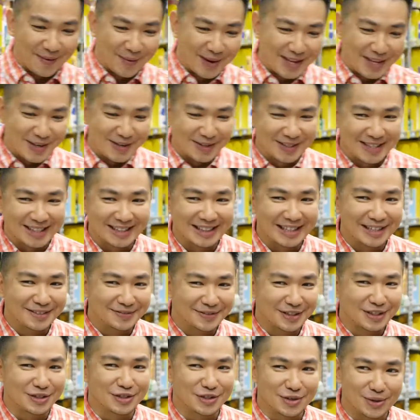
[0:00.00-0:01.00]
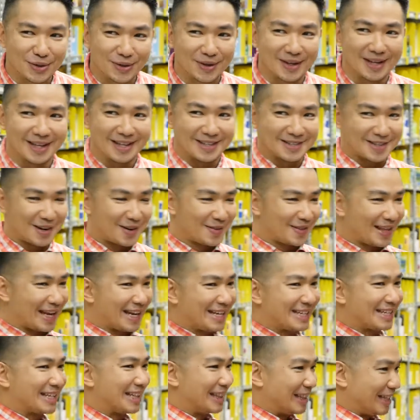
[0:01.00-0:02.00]
when you deliver durians, are they
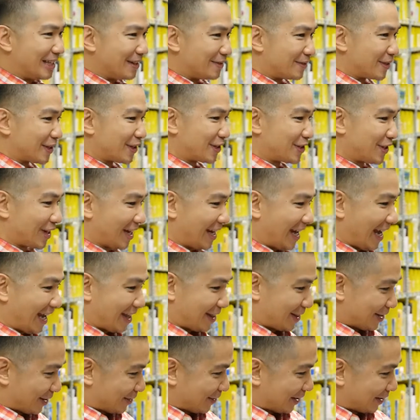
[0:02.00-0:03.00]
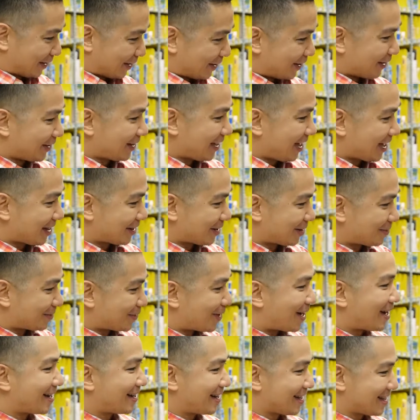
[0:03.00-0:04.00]
delivered together with all the other
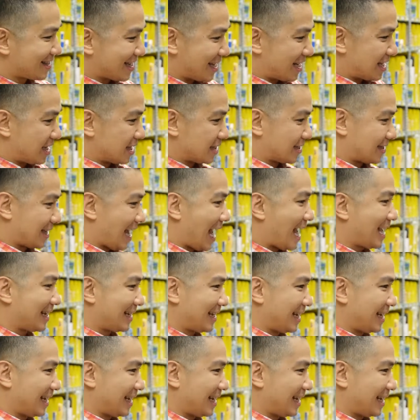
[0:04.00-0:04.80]
products, and does that